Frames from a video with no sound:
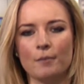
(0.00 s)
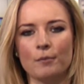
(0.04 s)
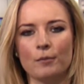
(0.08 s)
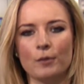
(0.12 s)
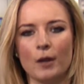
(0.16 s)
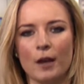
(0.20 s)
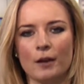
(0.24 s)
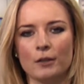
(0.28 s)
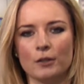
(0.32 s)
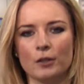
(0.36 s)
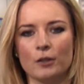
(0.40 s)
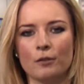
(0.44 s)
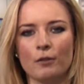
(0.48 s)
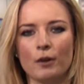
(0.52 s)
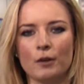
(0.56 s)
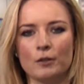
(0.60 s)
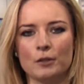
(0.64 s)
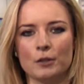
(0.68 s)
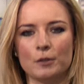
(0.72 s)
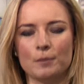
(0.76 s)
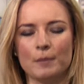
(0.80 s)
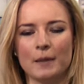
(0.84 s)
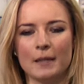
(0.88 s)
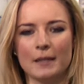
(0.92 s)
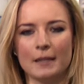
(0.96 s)
We had
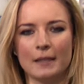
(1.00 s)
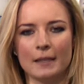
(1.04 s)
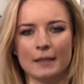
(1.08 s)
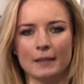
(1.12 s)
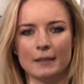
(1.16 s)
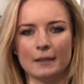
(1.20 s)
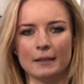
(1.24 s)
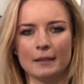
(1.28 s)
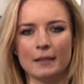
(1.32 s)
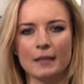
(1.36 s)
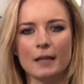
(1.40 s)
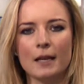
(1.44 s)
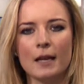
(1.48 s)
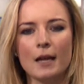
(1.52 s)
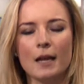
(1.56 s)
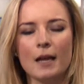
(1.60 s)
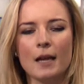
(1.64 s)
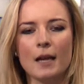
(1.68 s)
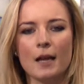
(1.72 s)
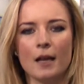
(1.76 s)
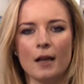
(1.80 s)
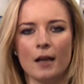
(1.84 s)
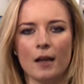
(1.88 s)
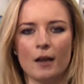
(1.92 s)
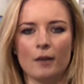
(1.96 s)
Kuroda speaking,
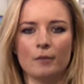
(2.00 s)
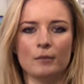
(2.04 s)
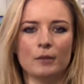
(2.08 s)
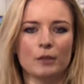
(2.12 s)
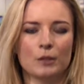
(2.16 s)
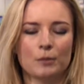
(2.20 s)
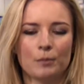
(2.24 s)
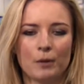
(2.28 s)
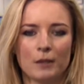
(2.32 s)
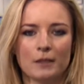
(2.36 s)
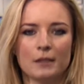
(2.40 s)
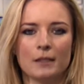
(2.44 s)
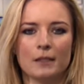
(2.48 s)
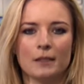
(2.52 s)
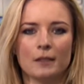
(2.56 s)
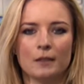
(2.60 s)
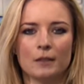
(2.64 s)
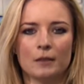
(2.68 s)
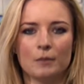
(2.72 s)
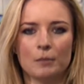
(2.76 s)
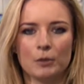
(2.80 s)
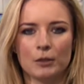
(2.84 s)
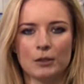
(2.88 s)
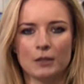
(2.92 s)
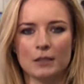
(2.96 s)
expressing
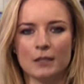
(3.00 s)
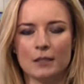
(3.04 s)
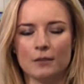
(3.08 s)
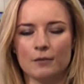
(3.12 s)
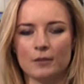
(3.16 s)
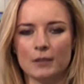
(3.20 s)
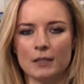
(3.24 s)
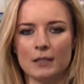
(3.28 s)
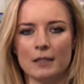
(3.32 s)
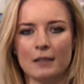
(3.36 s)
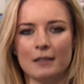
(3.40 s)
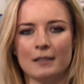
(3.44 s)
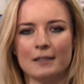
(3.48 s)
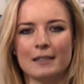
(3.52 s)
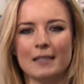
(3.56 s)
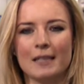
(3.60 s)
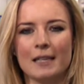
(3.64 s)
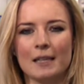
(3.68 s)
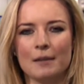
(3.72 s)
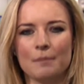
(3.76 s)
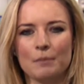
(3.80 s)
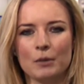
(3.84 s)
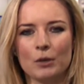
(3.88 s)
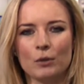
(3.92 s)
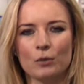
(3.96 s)
the positivity that they're
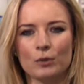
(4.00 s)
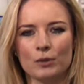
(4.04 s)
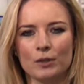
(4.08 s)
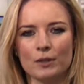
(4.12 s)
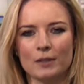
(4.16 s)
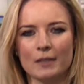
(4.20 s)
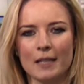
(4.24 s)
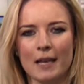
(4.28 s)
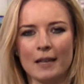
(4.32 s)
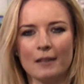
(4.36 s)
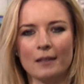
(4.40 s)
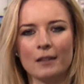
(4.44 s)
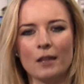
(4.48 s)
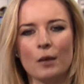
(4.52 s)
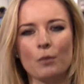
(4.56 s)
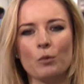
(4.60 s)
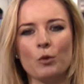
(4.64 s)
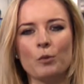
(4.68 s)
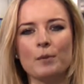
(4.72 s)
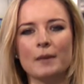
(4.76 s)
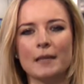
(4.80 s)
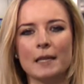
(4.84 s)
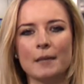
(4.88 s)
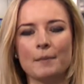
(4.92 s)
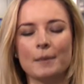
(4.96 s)
seeing, but also saying that they
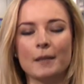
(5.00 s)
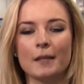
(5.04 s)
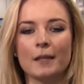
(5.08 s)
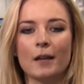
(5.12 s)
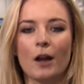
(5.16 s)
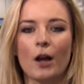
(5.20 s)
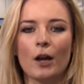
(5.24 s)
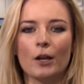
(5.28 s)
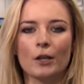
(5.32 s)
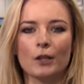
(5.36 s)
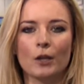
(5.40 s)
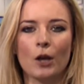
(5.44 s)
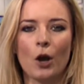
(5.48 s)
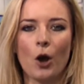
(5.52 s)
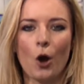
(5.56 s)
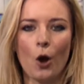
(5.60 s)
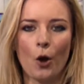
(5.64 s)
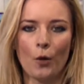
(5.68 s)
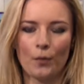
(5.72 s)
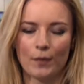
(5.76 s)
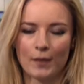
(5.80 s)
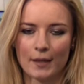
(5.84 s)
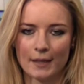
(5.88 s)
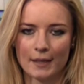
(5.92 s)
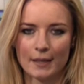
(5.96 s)
will be keeping an eye
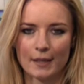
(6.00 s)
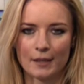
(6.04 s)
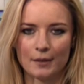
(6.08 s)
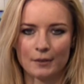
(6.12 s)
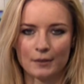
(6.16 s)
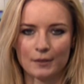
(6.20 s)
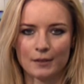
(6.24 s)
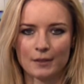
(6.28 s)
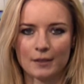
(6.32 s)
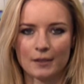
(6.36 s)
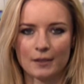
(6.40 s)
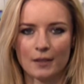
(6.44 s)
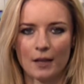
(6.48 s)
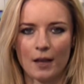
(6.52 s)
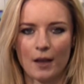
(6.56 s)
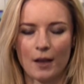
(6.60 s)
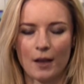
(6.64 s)
on the yields